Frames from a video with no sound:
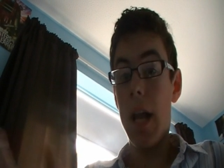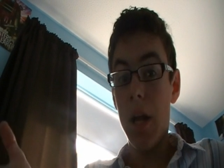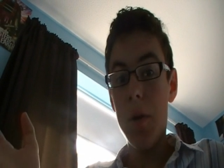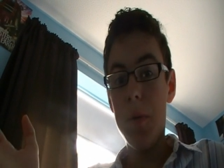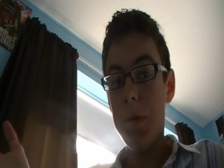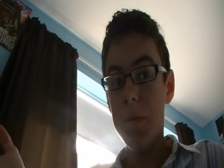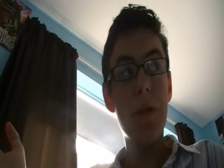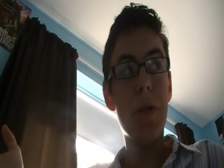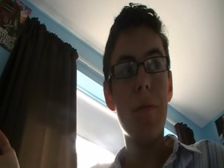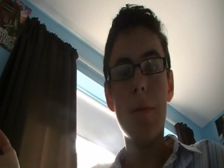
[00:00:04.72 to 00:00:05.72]
Hello
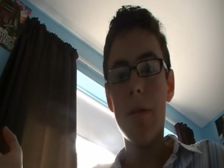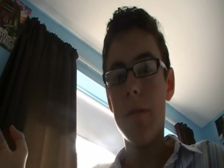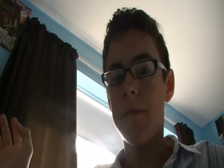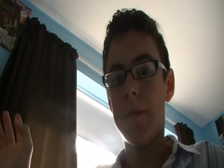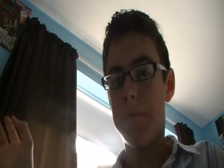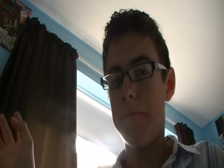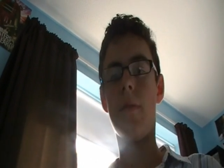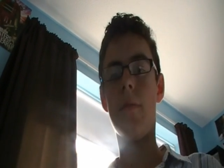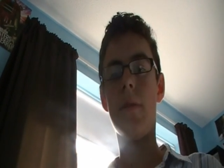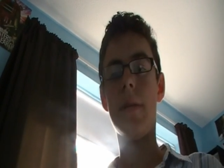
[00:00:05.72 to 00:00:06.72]
YouTubers!
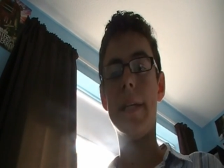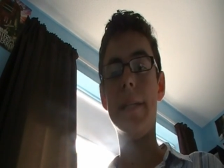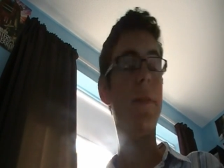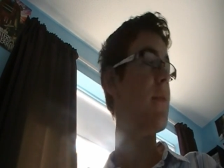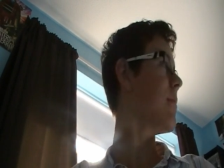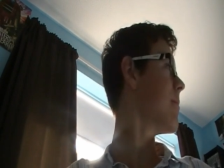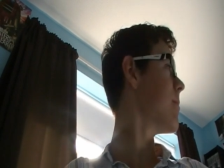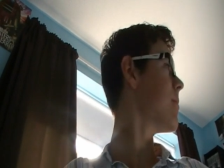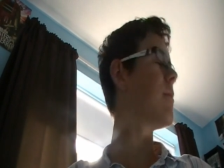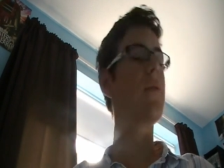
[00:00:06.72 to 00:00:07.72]
It's the
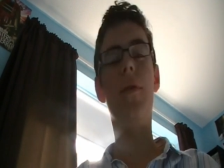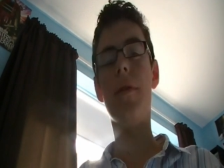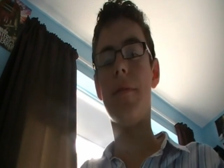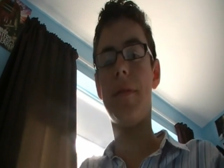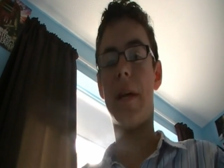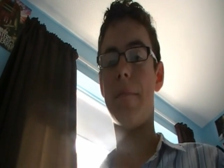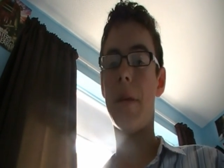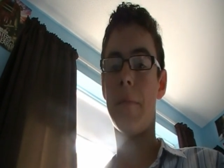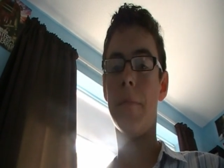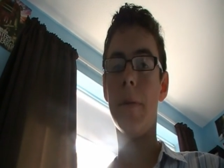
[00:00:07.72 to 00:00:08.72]
4th of
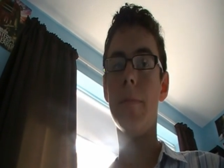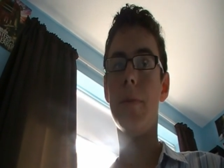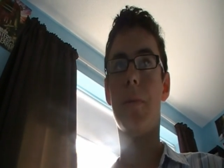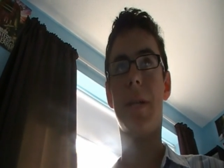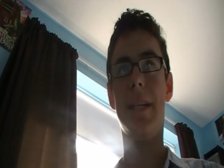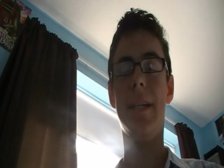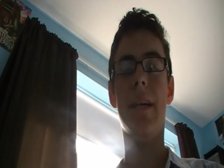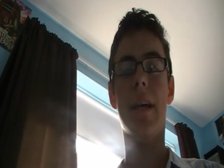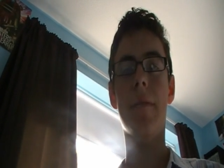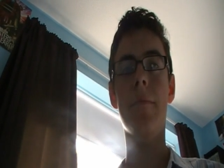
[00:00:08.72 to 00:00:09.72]
September
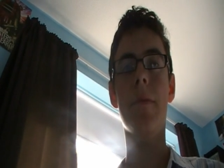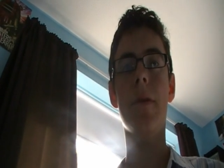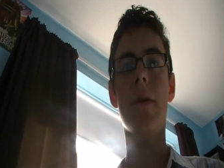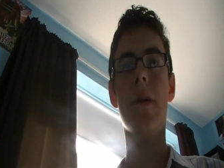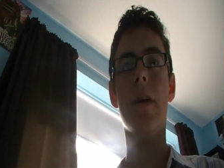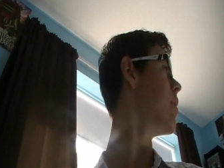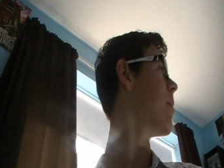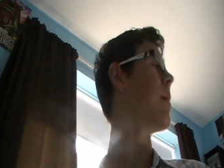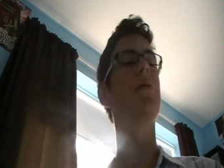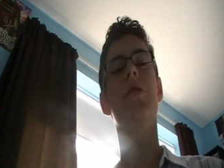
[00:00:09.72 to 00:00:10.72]
2010.
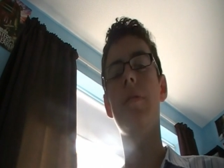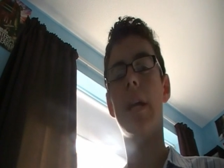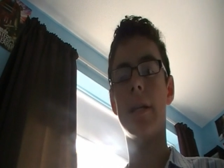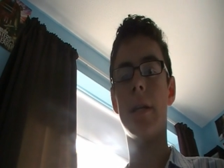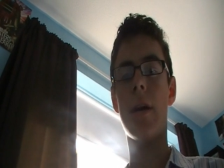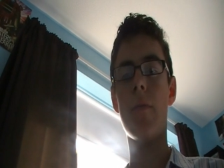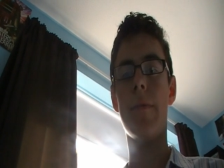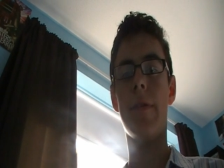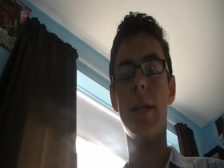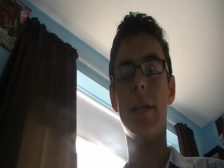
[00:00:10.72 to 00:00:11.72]
About two days ago
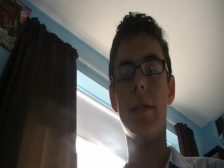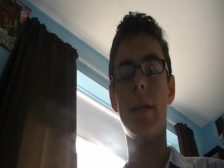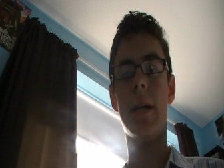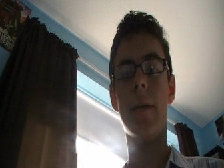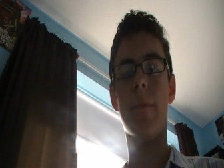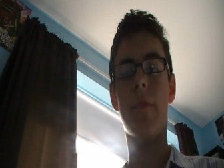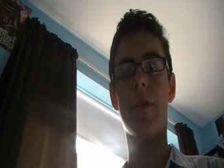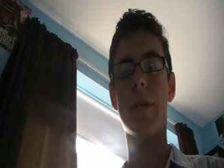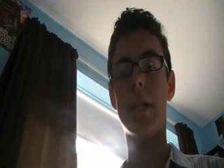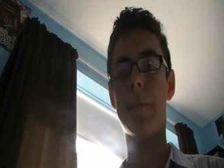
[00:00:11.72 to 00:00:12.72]
we released the um,
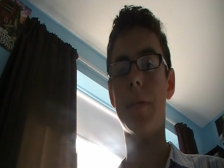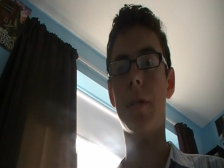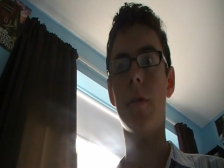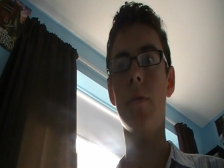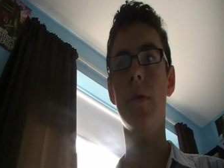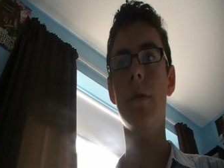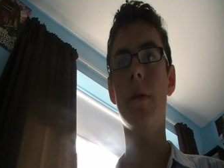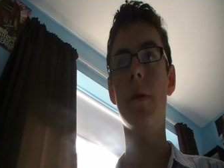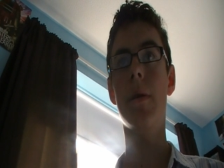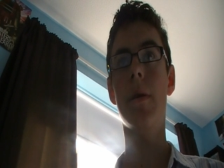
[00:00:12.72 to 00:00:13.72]
first episode
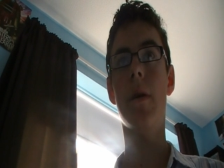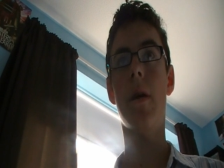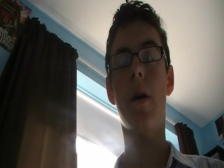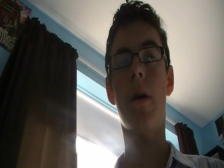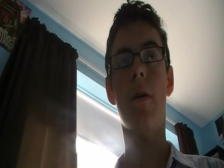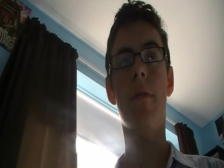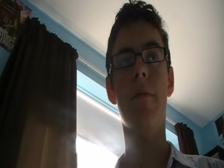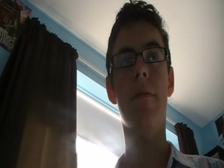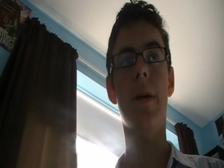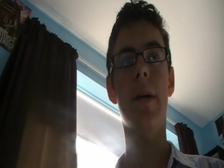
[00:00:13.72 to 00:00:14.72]

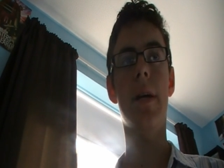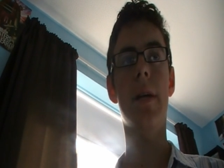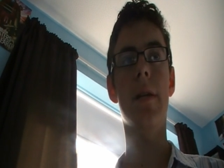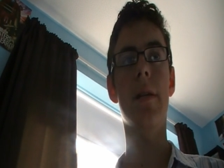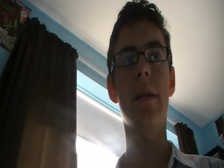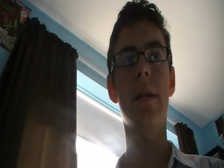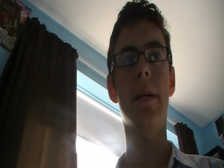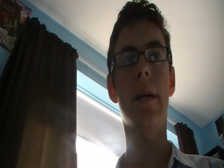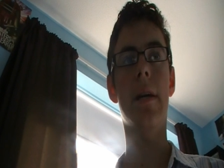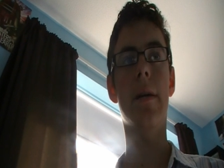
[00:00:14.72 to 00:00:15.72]
of uh,
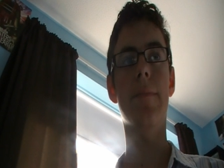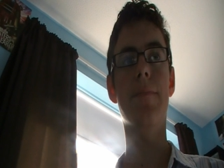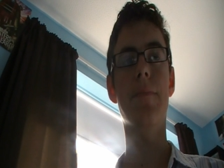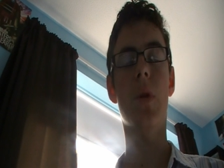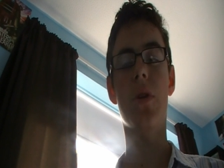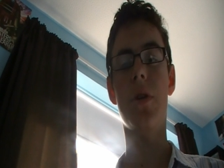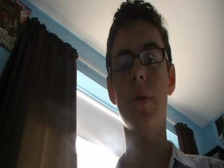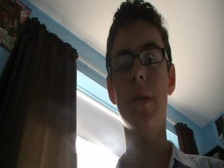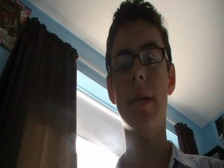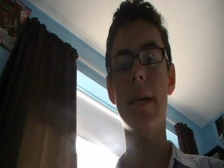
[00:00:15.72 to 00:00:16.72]
the uh, Doctor
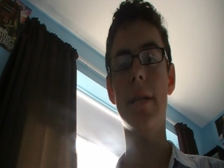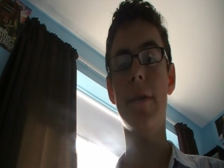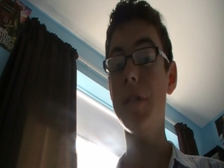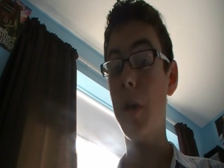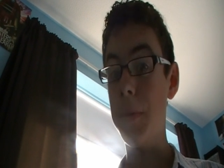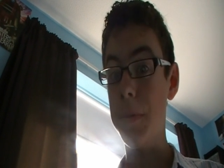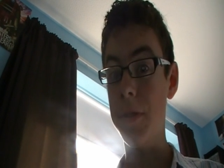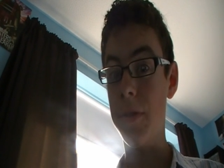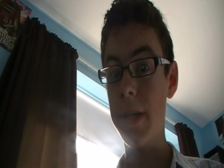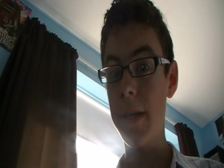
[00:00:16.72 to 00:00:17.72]
Who internet series. Hope you
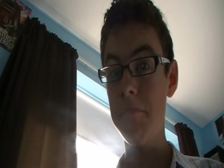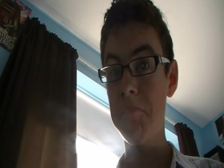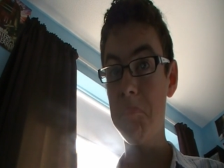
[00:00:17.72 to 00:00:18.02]
enjoyed it.